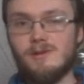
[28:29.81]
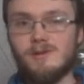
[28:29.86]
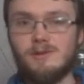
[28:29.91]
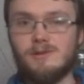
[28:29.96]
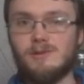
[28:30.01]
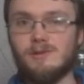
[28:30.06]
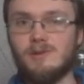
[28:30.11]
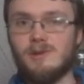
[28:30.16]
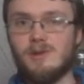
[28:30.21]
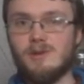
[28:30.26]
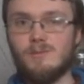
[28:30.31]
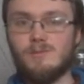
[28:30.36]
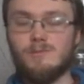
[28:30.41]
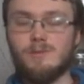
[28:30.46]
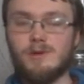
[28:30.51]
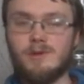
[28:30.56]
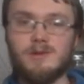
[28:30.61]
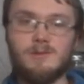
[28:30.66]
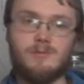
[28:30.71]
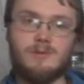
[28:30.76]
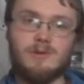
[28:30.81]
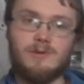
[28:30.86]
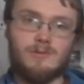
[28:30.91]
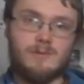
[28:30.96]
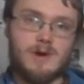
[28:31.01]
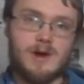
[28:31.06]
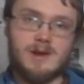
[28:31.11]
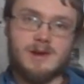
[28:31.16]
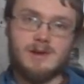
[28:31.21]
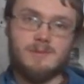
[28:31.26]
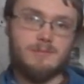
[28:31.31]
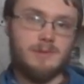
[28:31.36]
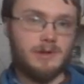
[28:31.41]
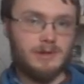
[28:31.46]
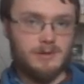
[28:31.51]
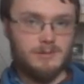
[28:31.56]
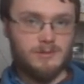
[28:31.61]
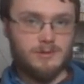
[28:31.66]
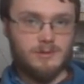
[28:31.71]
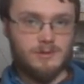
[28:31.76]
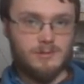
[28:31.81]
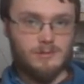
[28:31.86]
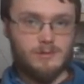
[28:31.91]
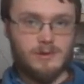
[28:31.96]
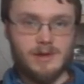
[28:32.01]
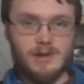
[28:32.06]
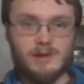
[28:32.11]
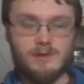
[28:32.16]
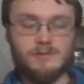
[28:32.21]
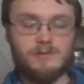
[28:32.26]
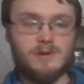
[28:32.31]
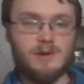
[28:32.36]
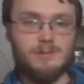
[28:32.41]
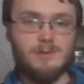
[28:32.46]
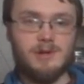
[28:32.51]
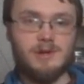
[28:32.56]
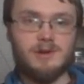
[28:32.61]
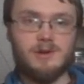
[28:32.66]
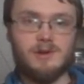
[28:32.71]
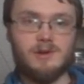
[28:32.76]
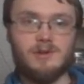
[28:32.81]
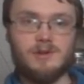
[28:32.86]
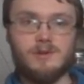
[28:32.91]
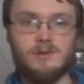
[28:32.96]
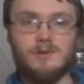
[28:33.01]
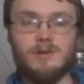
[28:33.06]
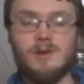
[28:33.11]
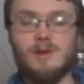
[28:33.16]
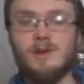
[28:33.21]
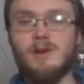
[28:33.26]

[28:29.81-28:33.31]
Usually you put them with water, bring them to a boil for a minute or two,